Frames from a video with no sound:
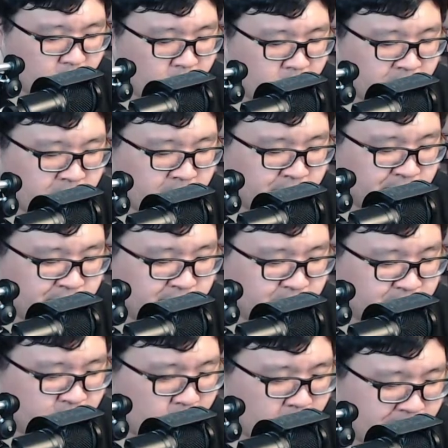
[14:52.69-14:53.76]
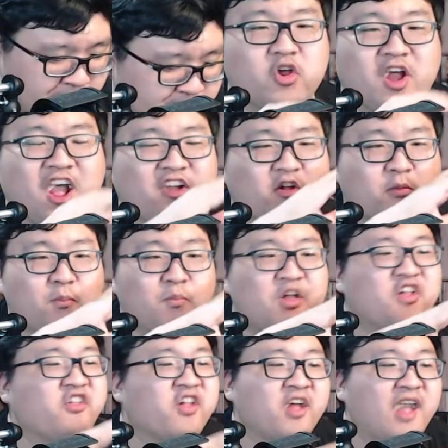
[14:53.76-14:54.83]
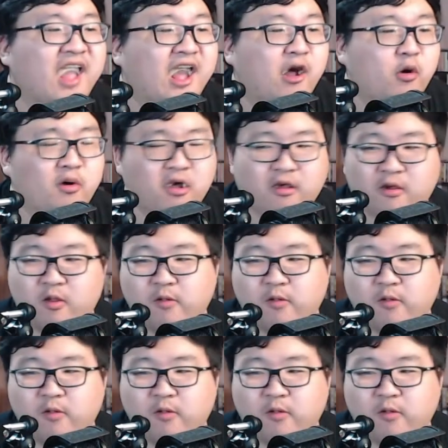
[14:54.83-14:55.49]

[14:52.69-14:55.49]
You guys are missing out.